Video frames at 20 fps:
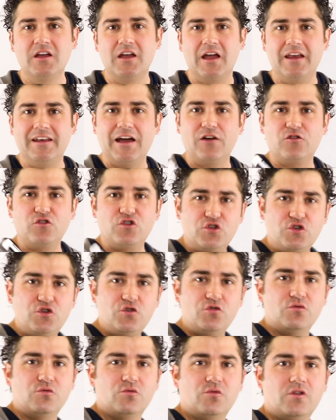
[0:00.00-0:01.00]
and now
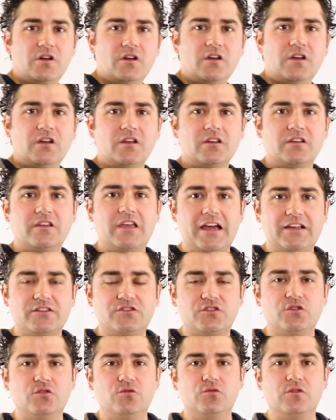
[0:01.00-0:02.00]
you get
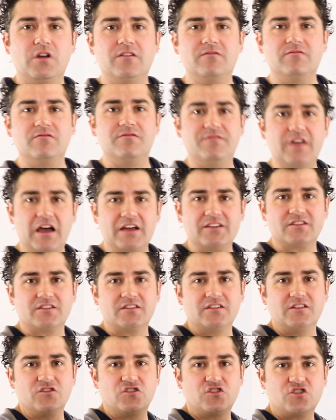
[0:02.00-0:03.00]
to invest
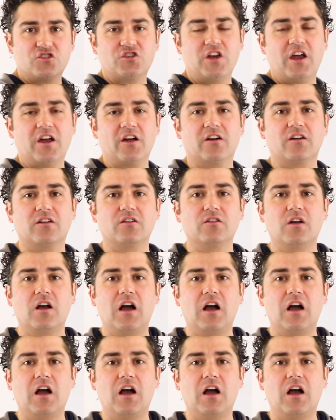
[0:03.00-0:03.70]
and share